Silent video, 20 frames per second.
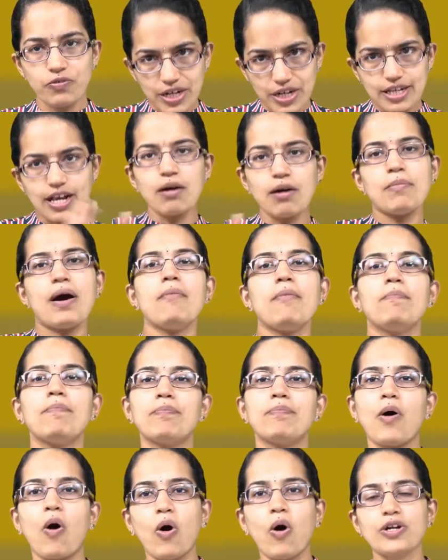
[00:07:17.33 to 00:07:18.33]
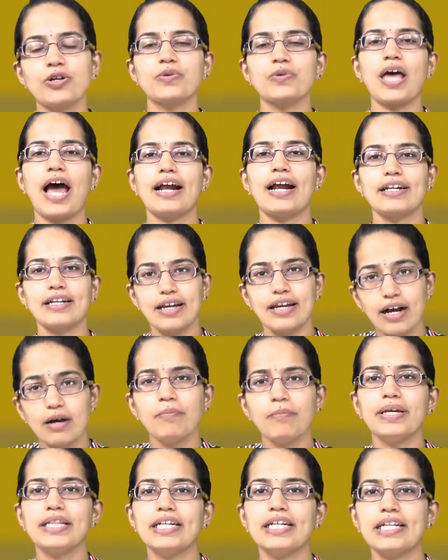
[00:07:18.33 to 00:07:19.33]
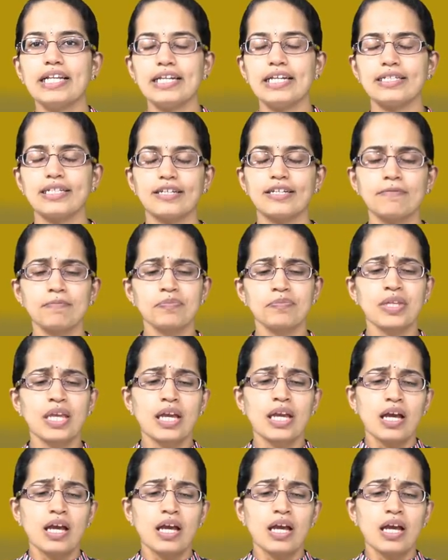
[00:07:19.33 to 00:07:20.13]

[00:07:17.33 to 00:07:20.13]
We'll come up onto that a minute later.